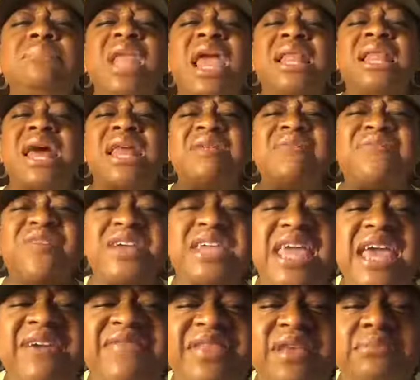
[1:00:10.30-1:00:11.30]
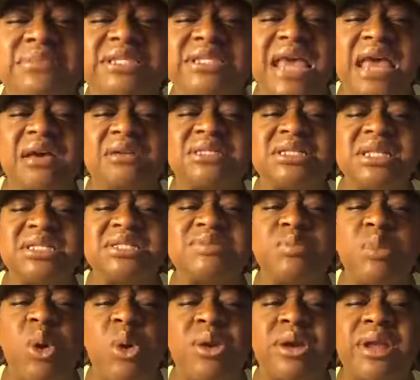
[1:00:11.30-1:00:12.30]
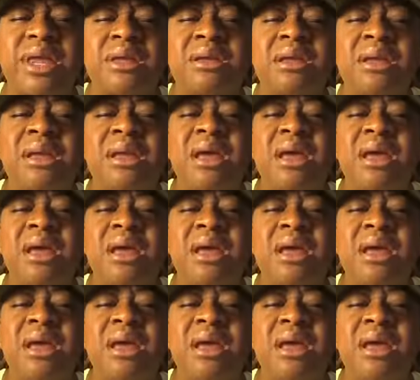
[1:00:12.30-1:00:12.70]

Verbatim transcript: Let them forgive themselves this morning.